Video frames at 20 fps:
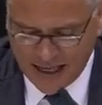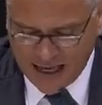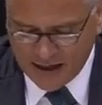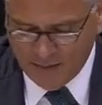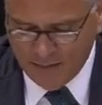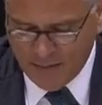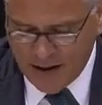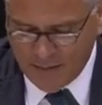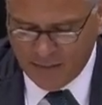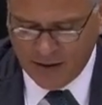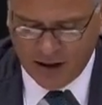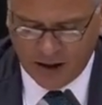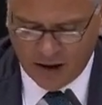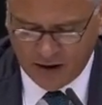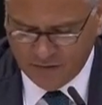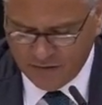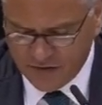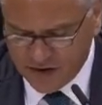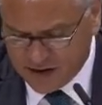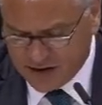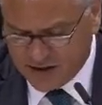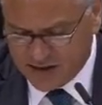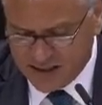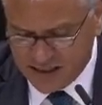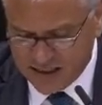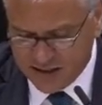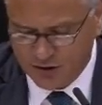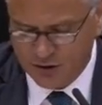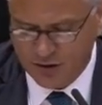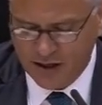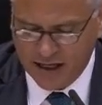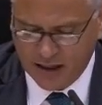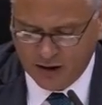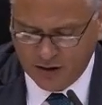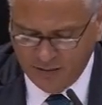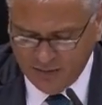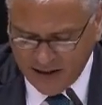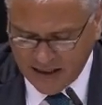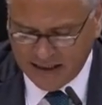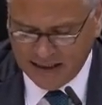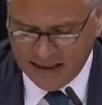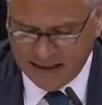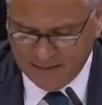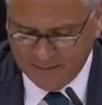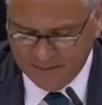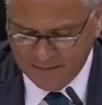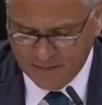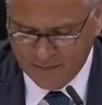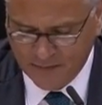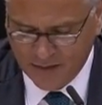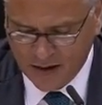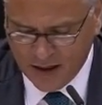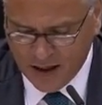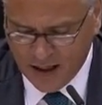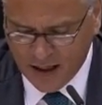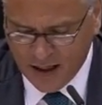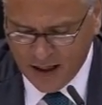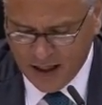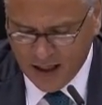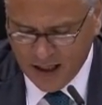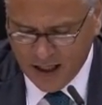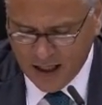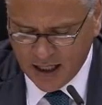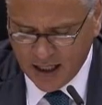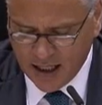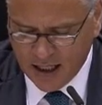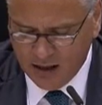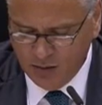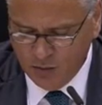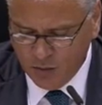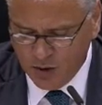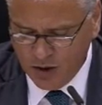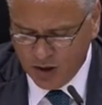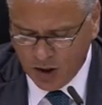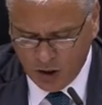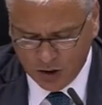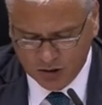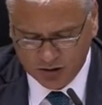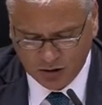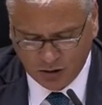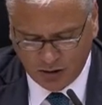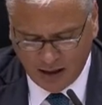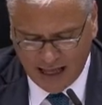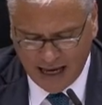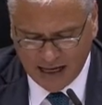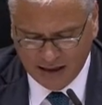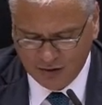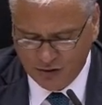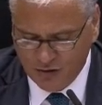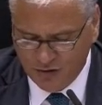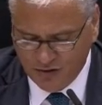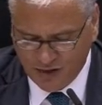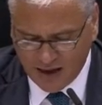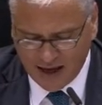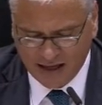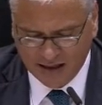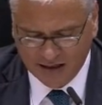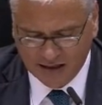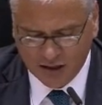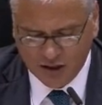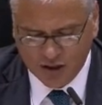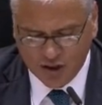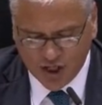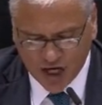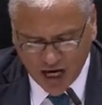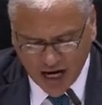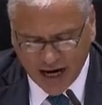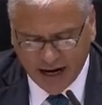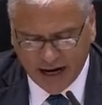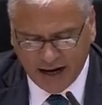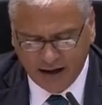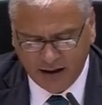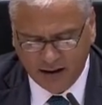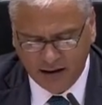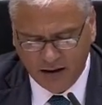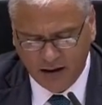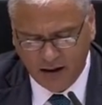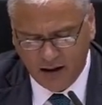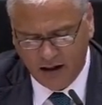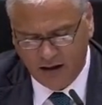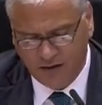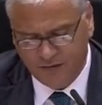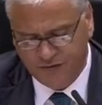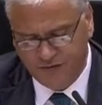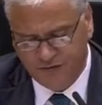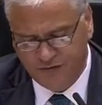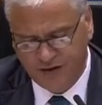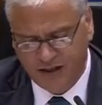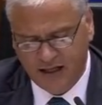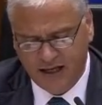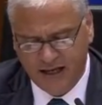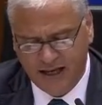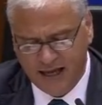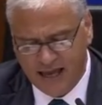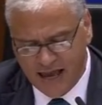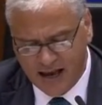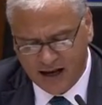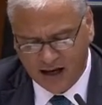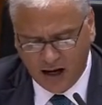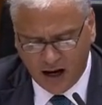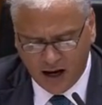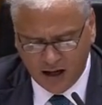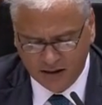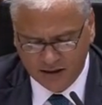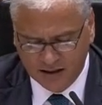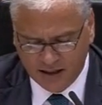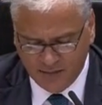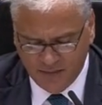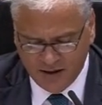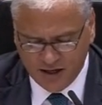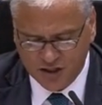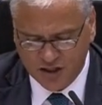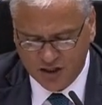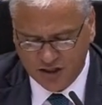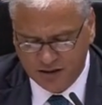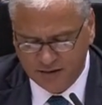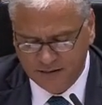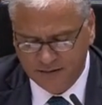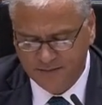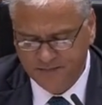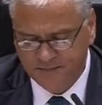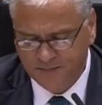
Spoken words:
and member of its ITRE committee. I would also like to thank the chair of ECON Commission,